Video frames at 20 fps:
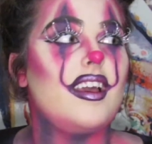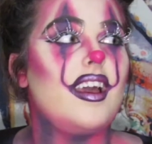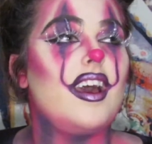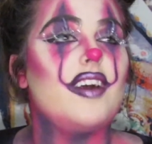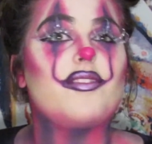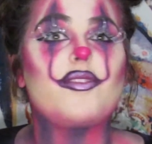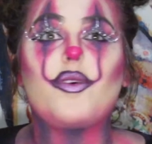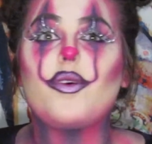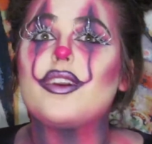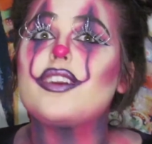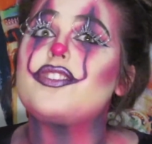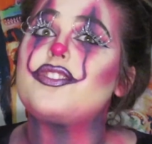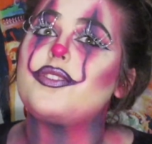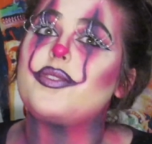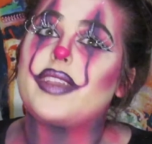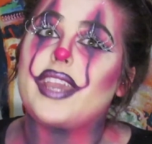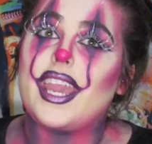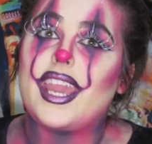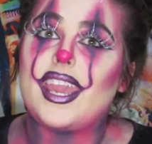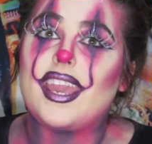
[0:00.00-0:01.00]
of course
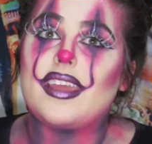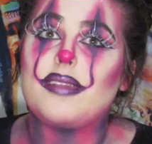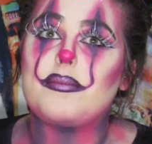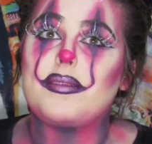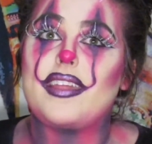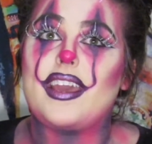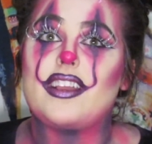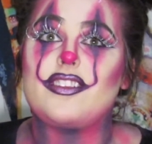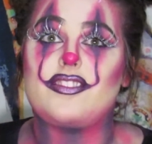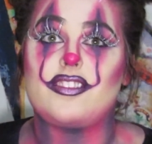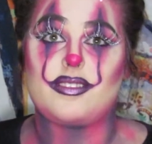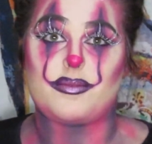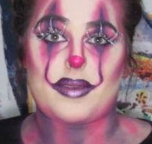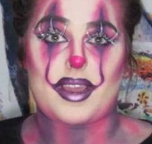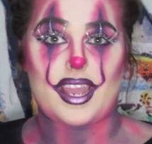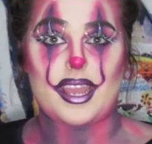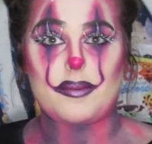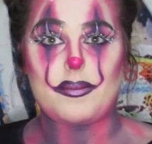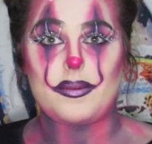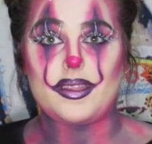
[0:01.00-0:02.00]
you can, but that's just
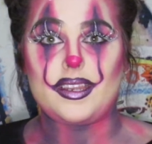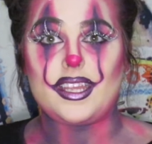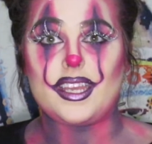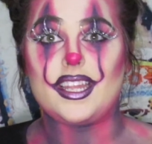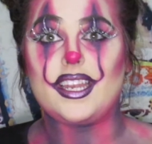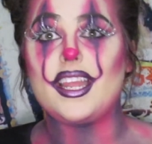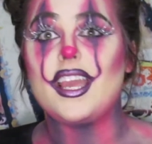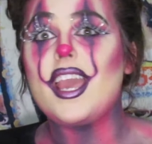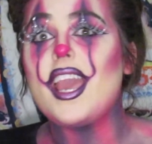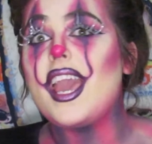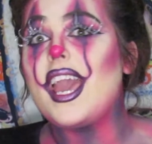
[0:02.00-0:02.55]
my opinion.